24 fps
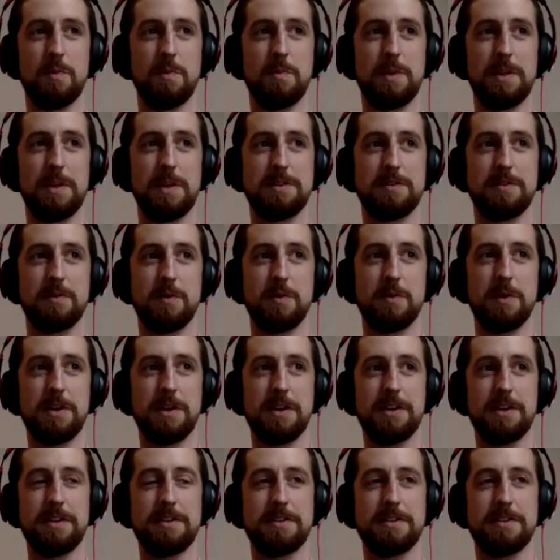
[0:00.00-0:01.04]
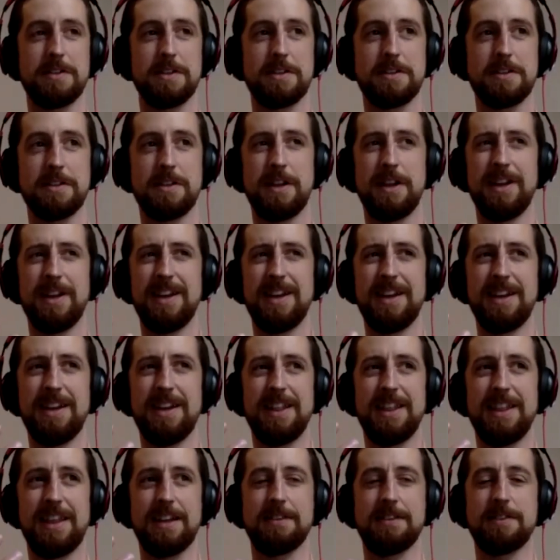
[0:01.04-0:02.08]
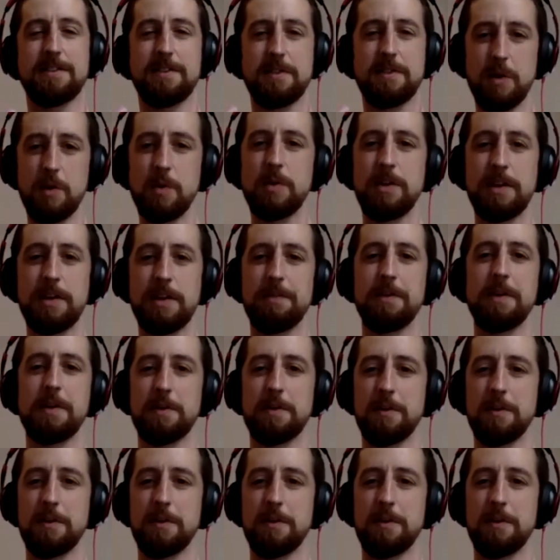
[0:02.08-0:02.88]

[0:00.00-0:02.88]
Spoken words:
bits of work, is that that's so difficult